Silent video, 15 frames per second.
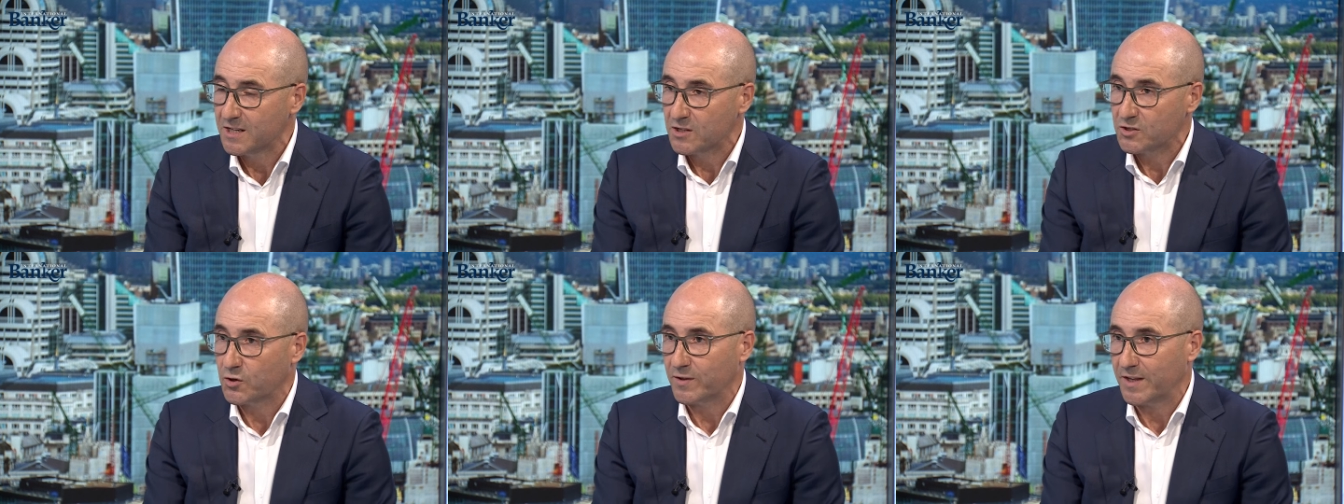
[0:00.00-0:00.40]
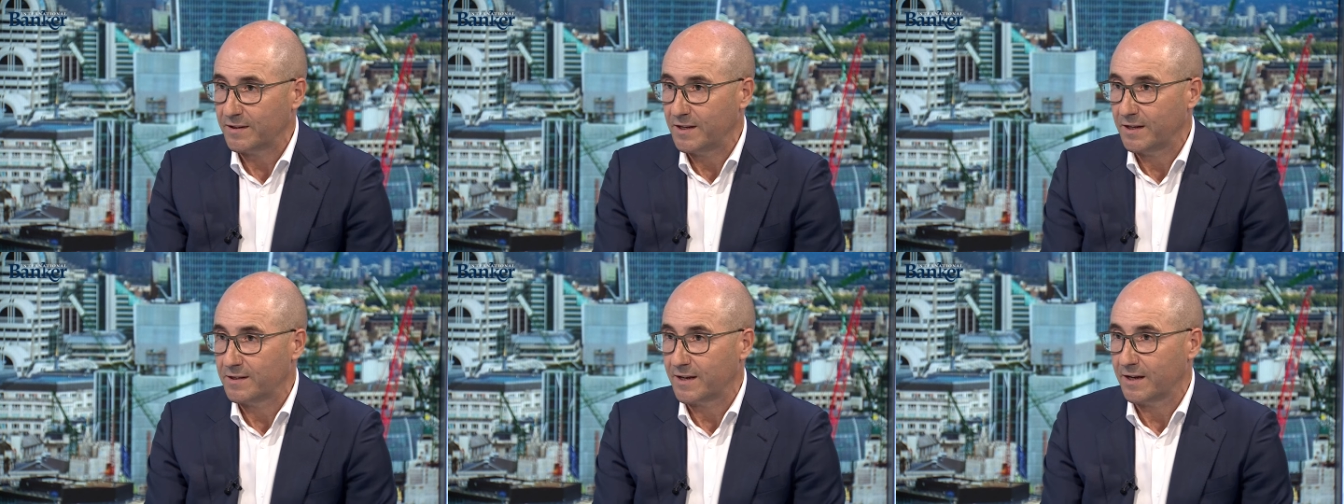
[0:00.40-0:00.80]
so that
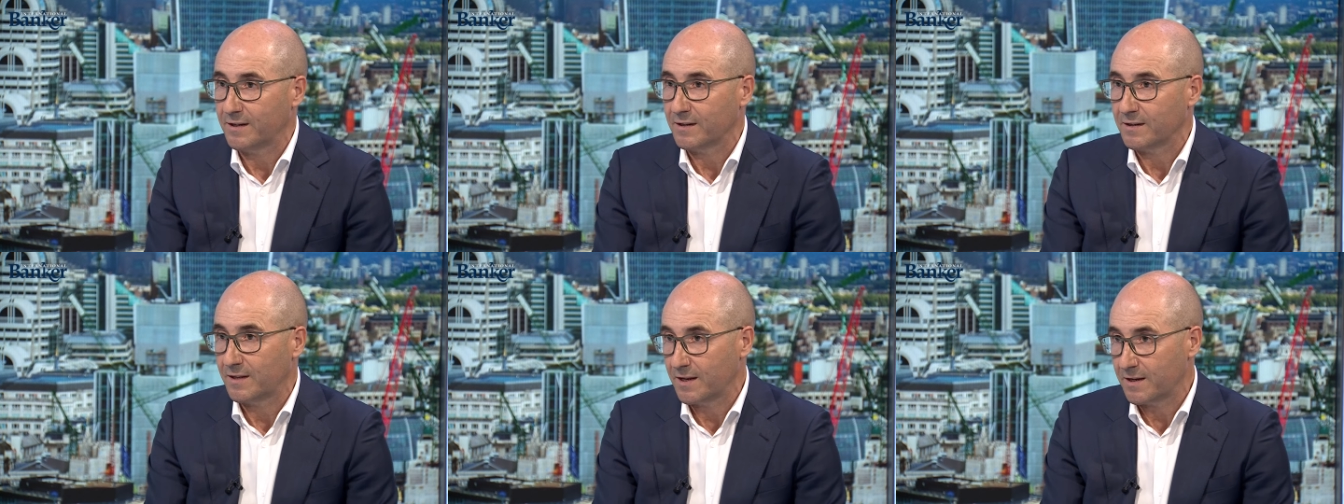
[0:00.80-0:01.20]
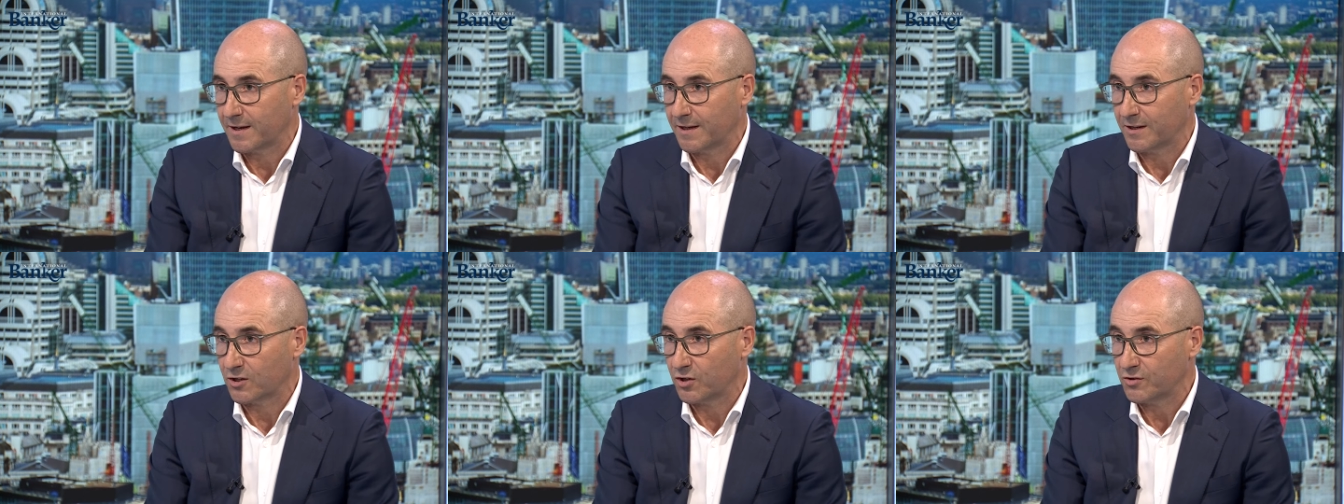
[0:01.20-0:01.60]
they can, they
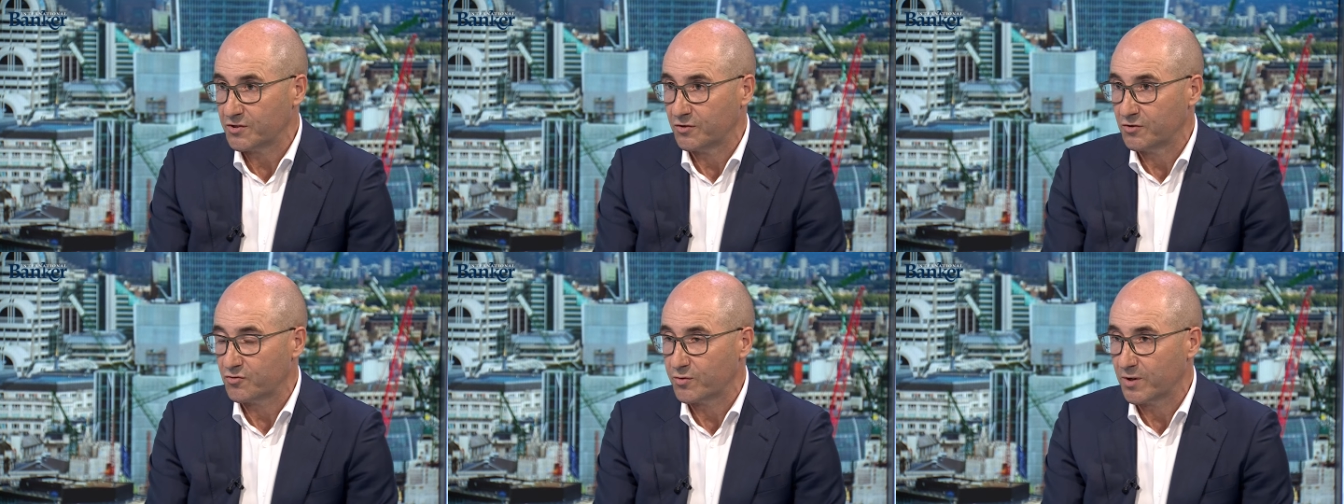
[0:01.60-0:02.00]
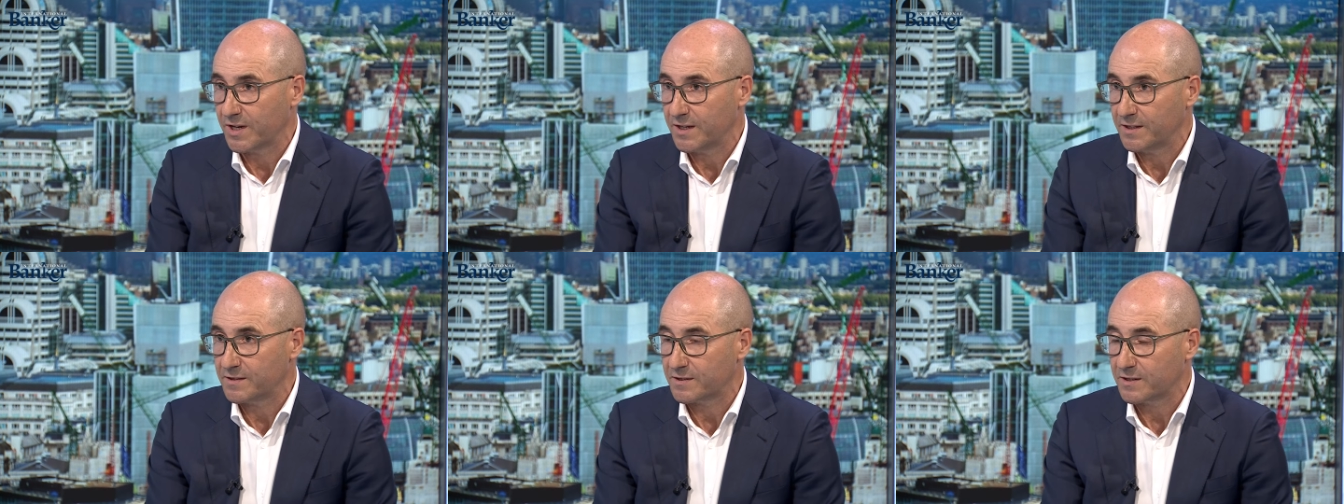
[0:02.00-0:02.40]
can
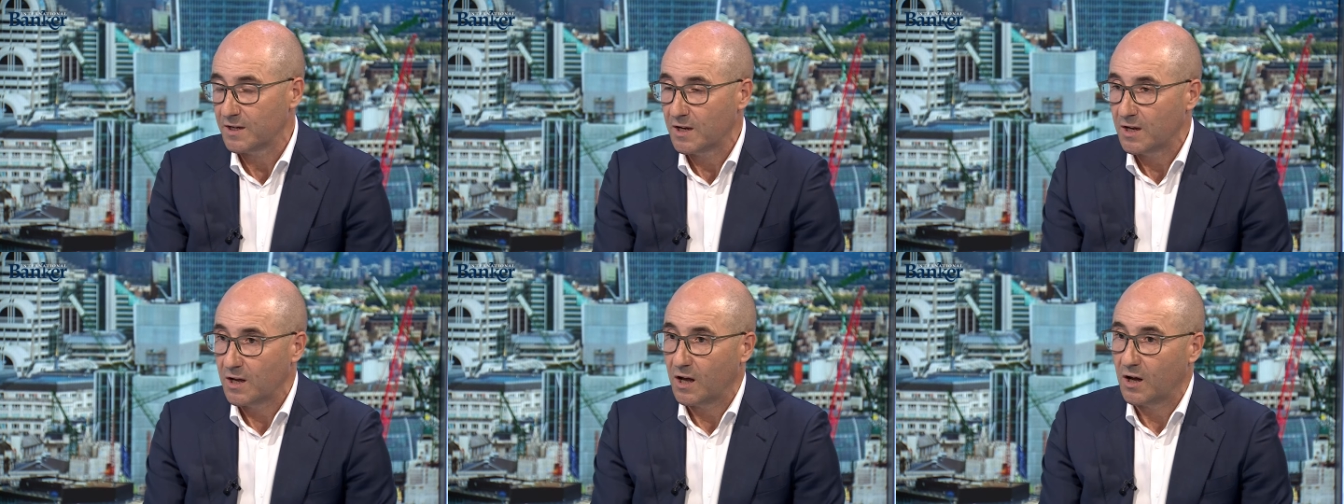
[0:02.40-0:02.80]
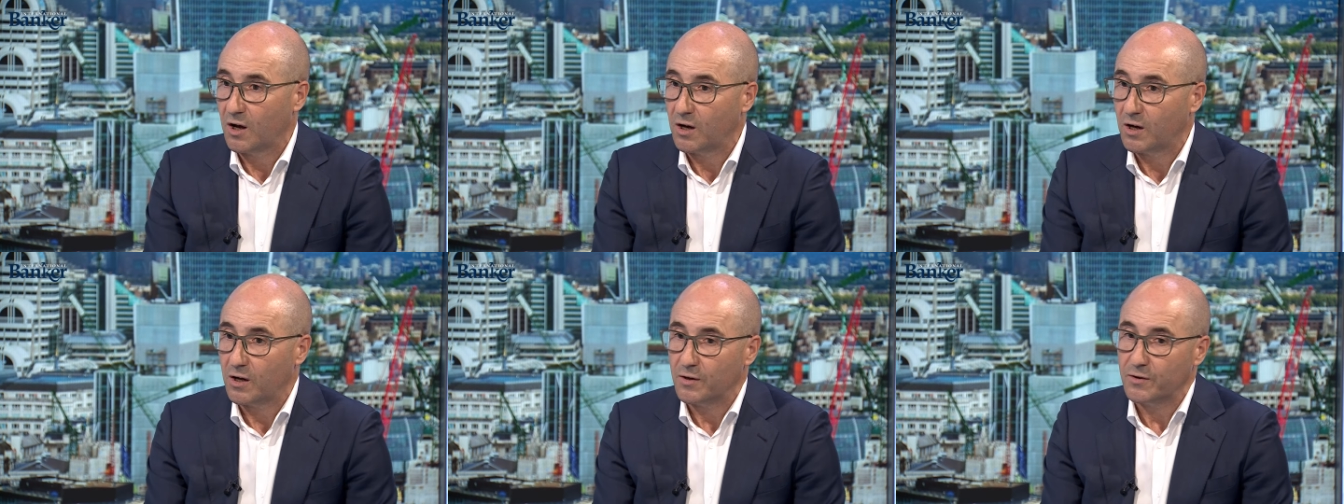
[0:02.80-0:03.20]
concentrate
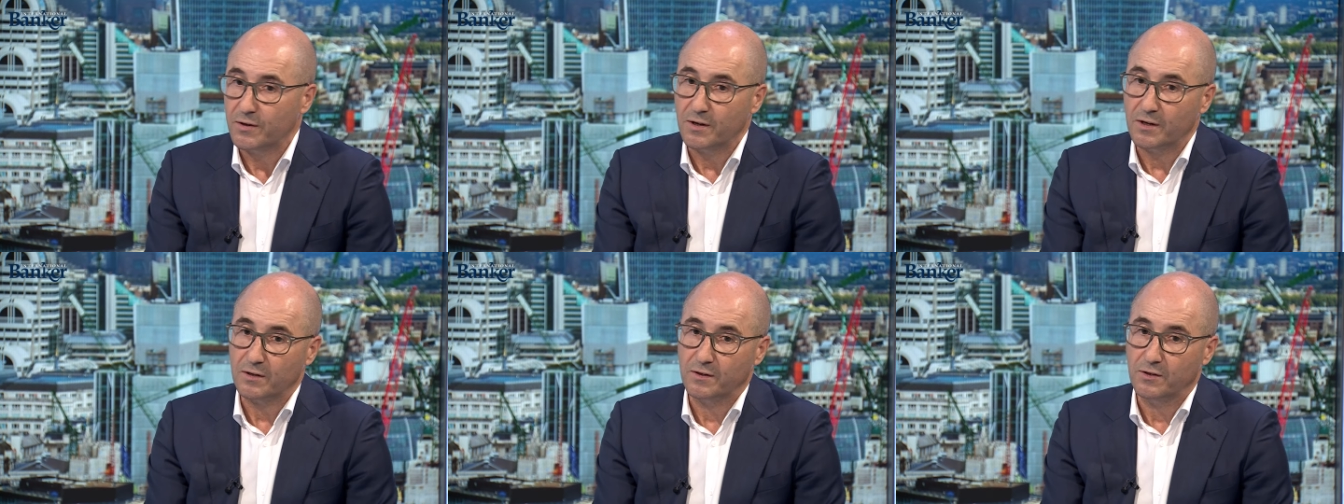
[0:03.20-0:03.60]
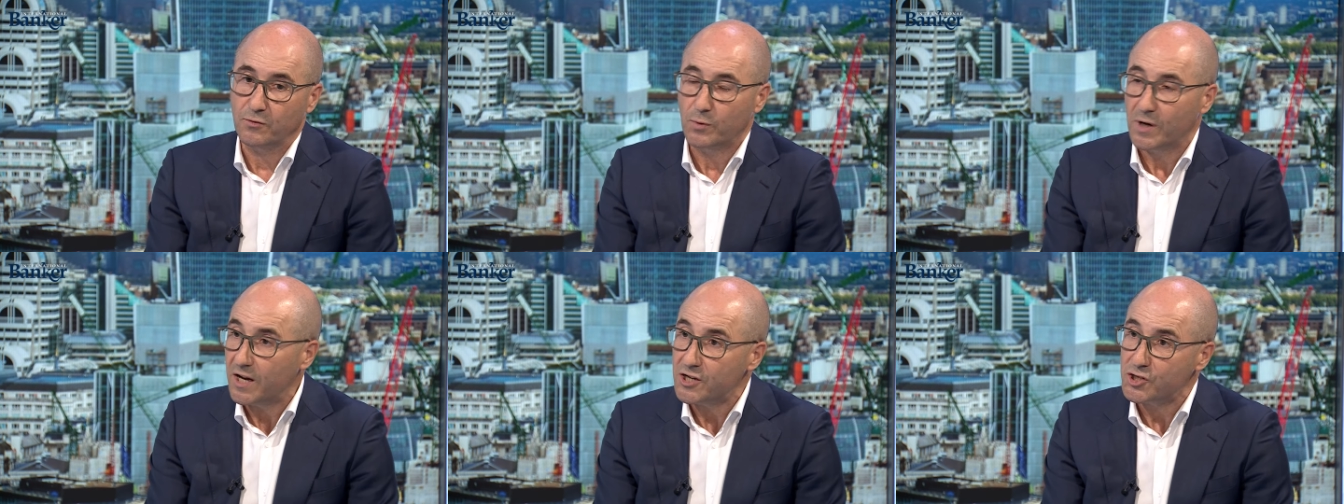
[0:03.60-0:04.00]
on the
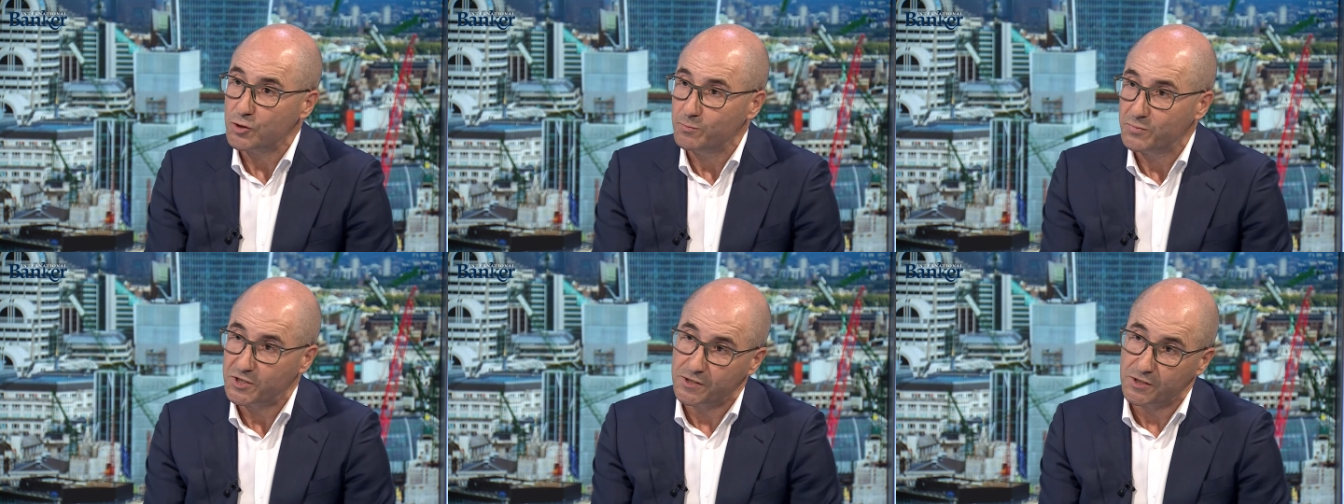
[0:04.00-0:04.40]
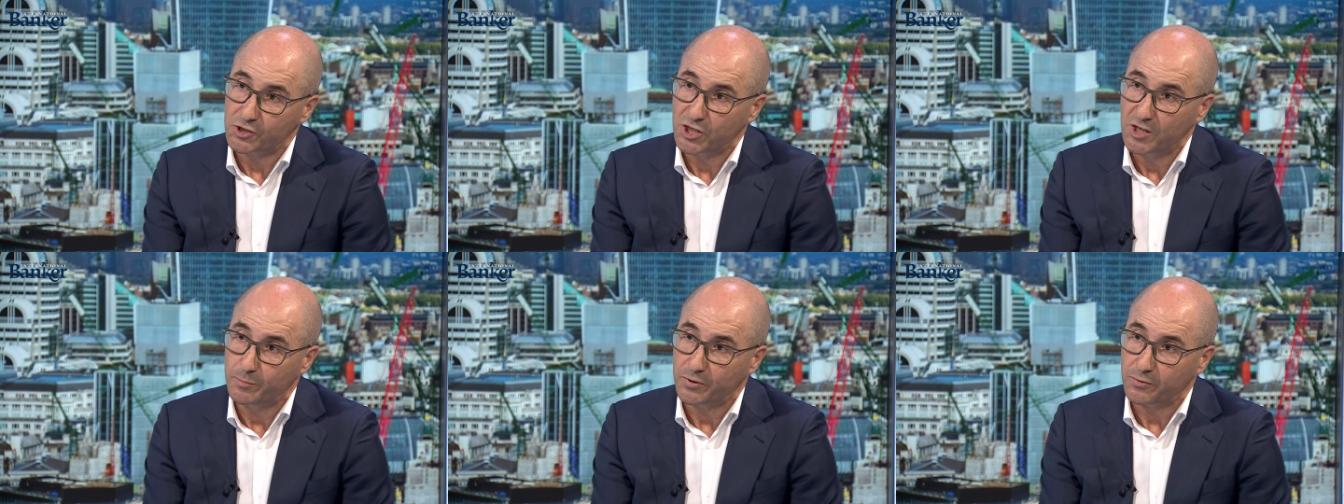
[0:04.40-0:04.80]

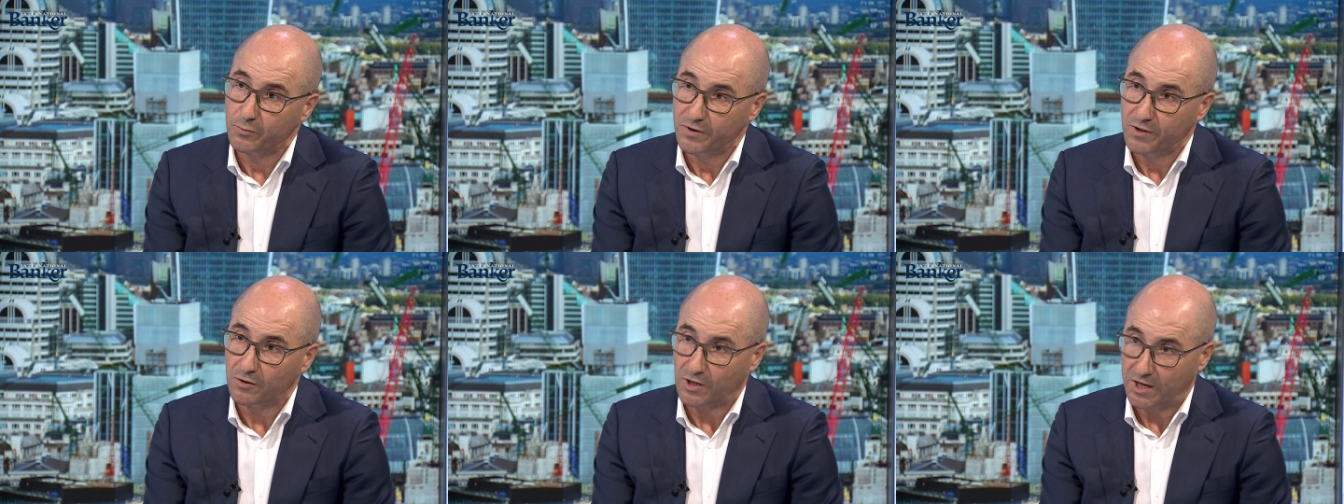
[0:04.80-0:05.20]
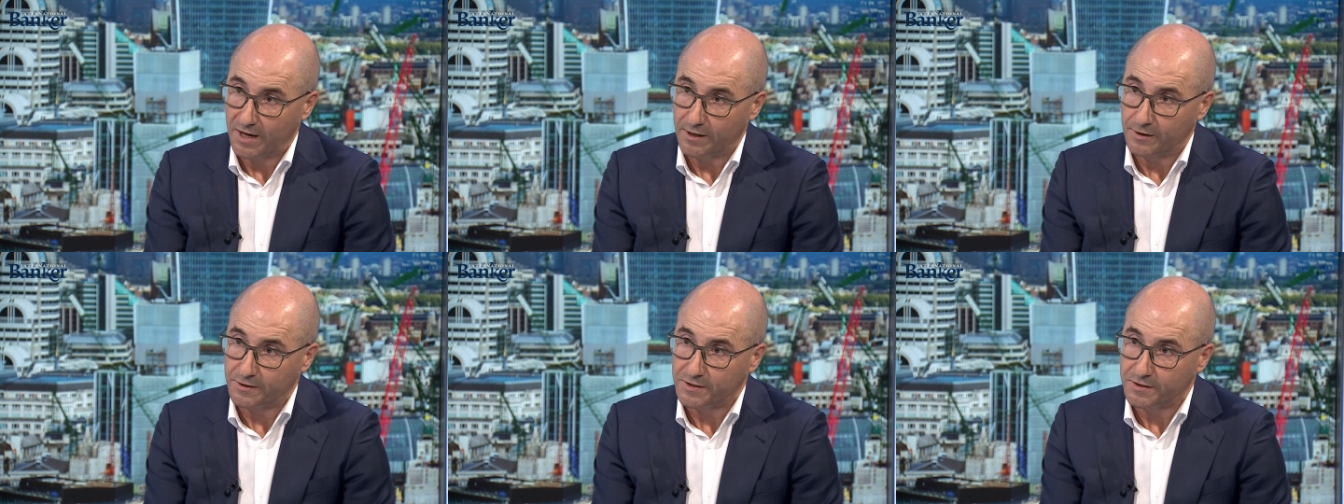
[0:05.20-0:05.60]
relationship with their
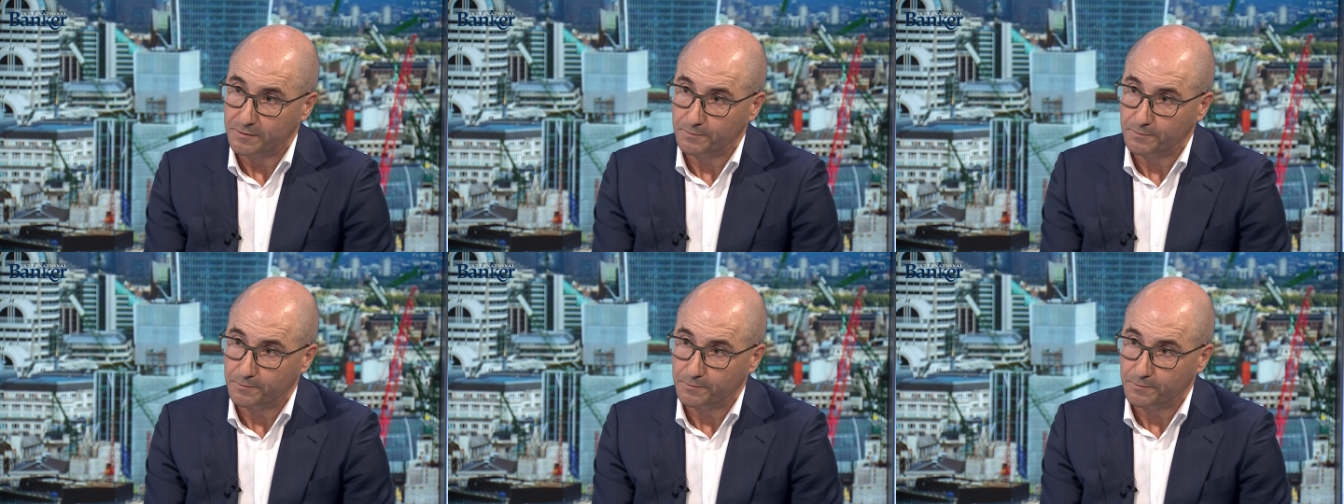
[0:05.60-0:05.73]
clients.